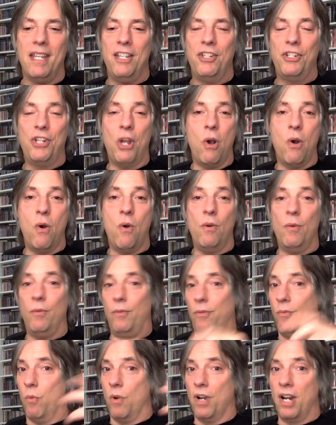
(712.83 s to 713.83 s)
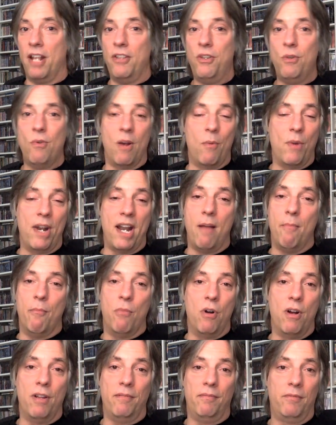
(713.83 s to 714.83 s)
So what did I do? I went out and
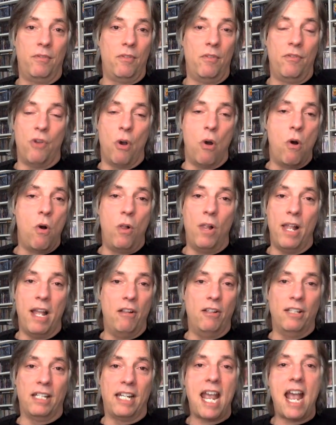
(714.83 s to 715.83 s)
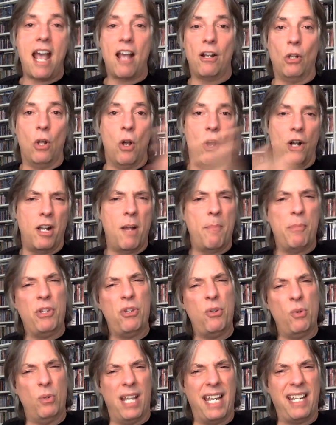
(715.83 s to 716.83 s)
bought the whole Elton catalog up
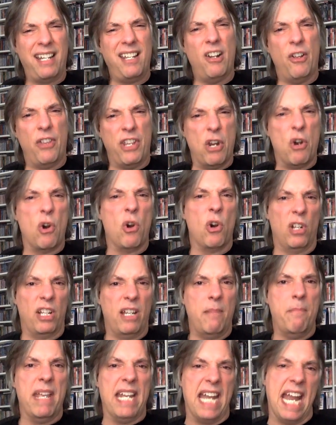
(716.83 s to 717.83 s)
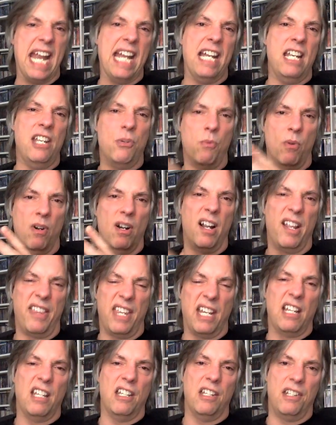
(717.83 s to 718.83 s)
into like you know the early mid '80s, where I
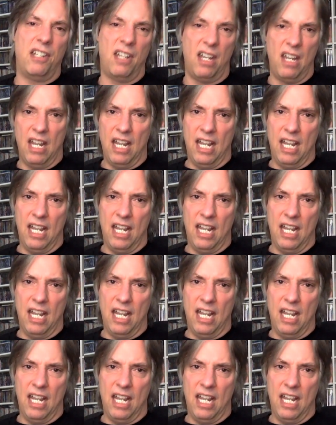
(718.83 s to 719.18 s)
think his